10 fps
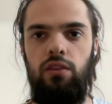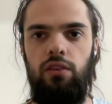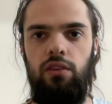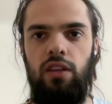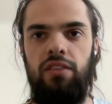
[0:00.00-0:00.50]

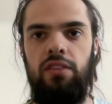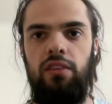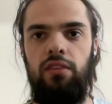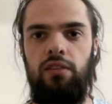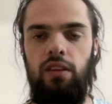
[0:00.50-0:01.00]

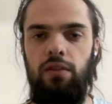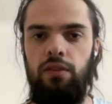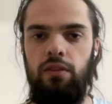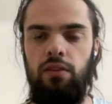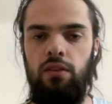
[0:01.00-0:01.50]
nested
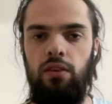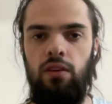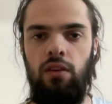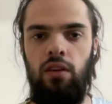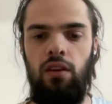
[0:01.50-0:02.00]
divs,
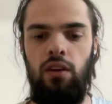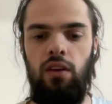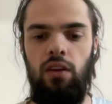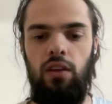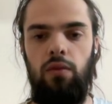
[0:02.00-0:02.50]

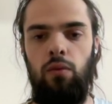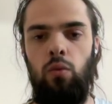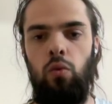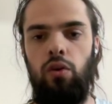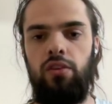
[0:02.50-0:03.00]
it will
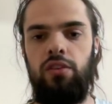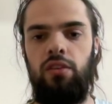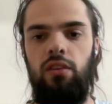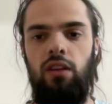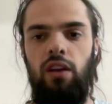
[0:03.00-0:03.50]
work
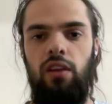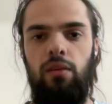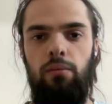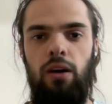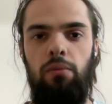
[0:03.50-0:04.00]
like a
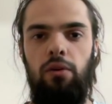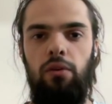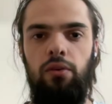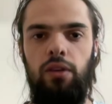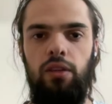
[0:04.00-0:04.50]

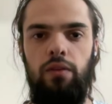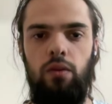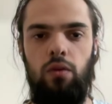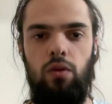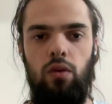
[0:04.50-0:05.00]
bubble. It will
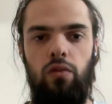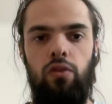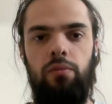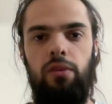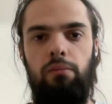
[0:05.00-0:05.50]
go
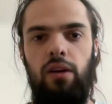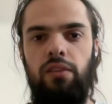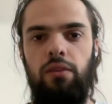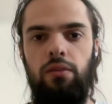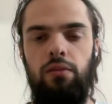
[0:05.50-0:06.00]
from the
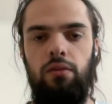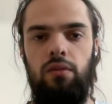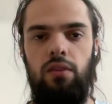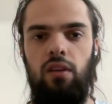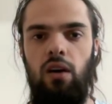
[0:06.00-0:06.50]
bottom to
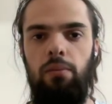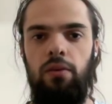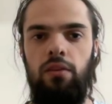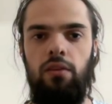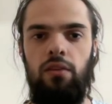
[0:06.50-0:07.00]
the top.
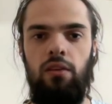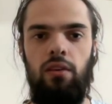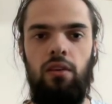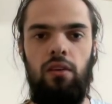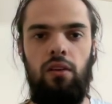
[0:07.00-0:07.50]

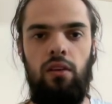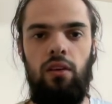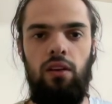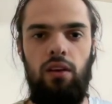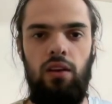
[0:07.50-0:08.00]

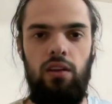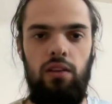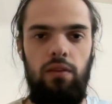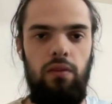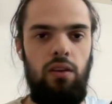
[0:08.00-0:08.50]
And
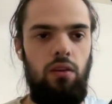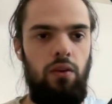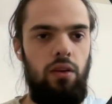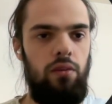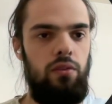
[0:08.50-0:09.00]
if you
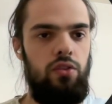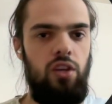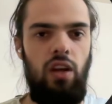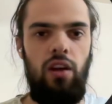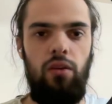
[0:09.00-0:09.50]
click on the
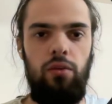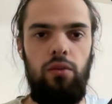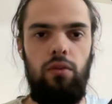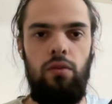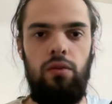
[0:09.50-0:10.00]
child,
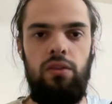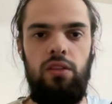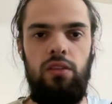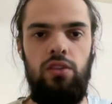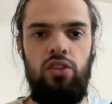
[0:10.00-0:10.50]
you will see
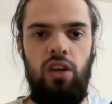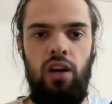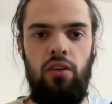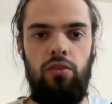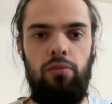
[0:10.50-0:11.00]
the
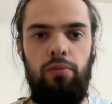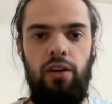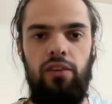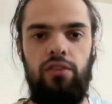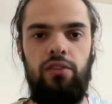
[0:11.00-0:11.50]
child,
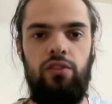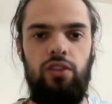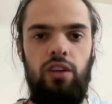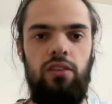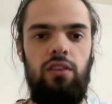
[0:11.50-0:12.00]
parent,
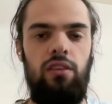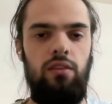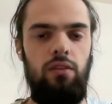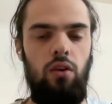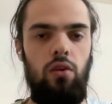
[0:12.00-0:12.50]
grant,
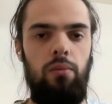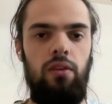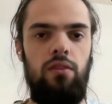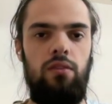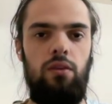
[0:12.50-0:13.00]
and
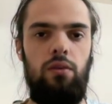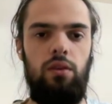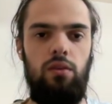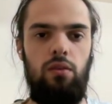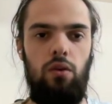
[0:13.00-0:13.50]
document. So
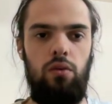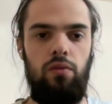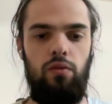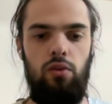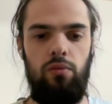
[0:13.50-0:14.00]
it goes
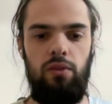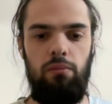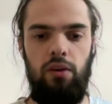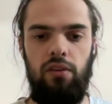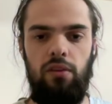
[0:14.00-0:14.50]
from the
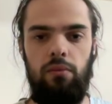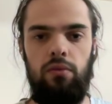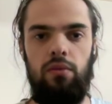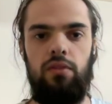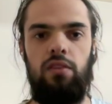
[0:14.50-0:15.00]
bottom
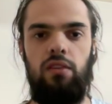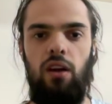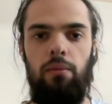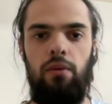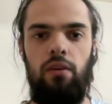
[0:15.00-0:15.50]
to the top.